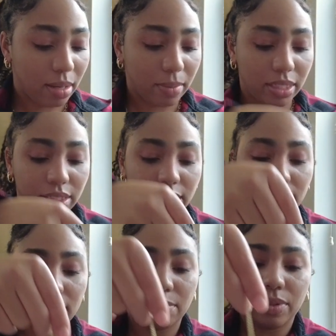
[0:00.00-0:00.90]
but it's just
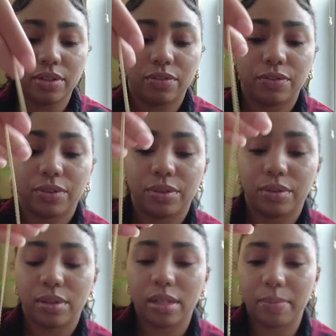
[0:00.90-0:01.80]
this
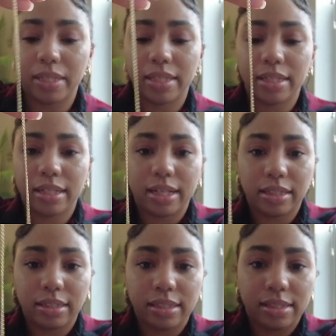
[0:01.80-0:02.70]
beautiful pendant
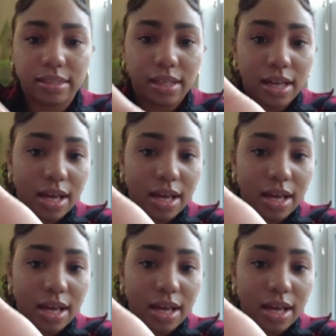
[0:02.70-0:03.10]
necklace.